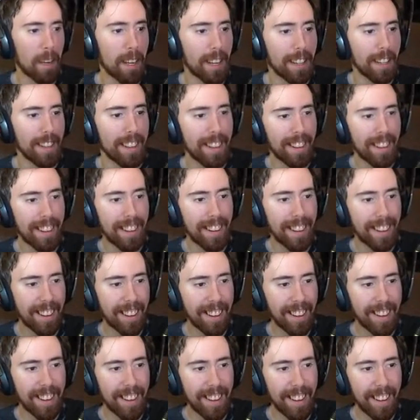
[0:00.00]
love to hear your thoughts.
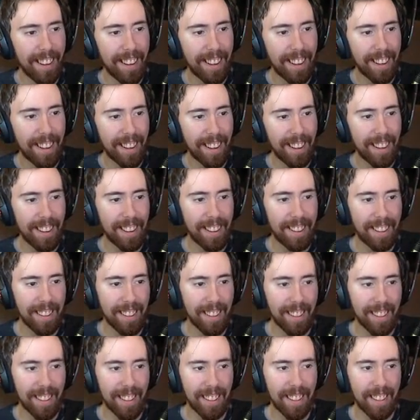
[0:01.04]
Then we're gonna move on
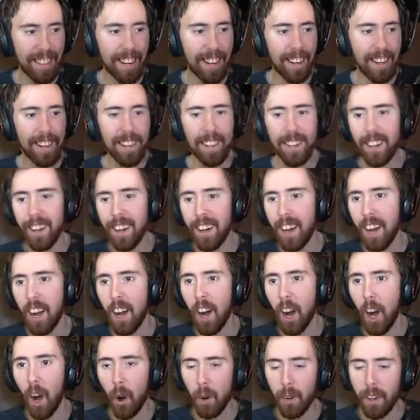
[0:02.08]
very quickly to the free
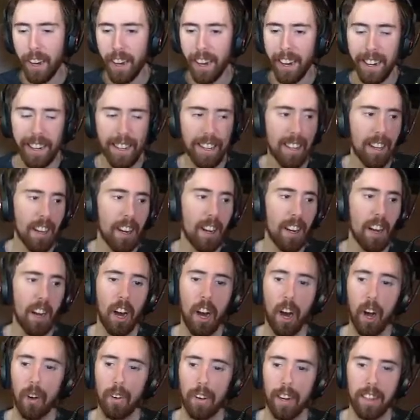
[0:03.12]
character
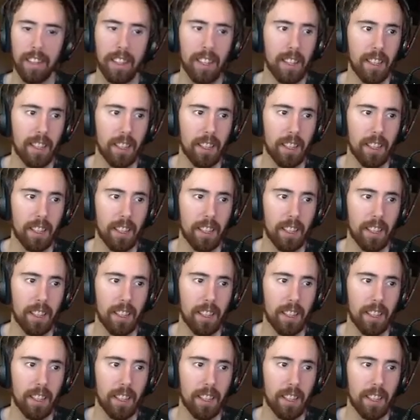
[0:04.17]
migration